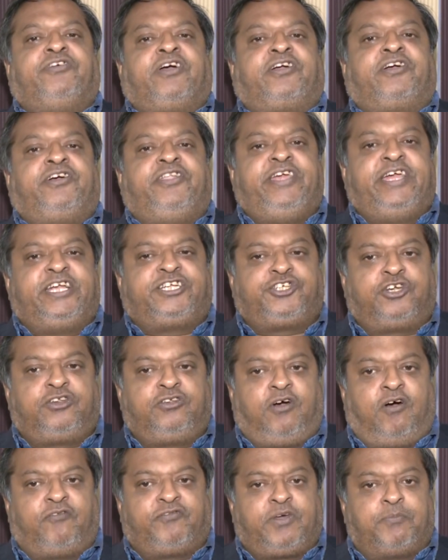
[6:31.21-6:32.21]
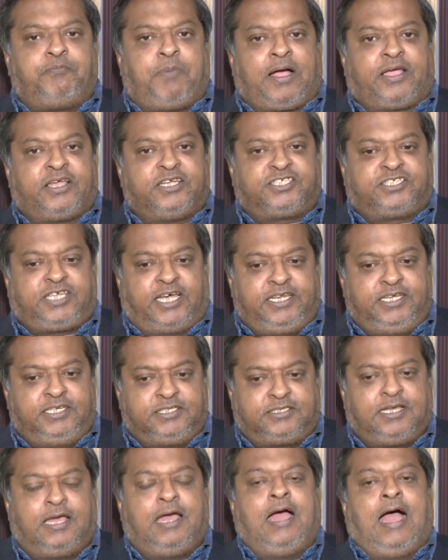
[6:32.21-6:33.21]
a creation of the
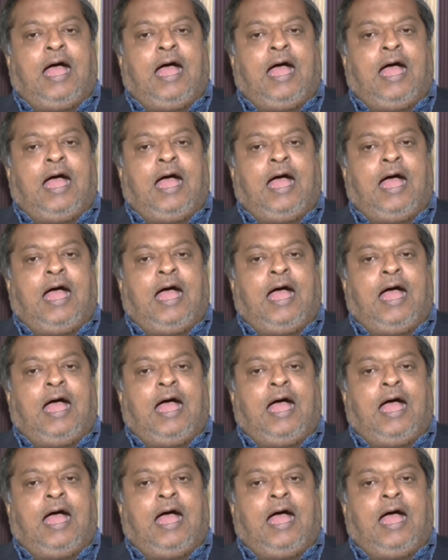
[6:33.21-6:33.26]
Pakistanis,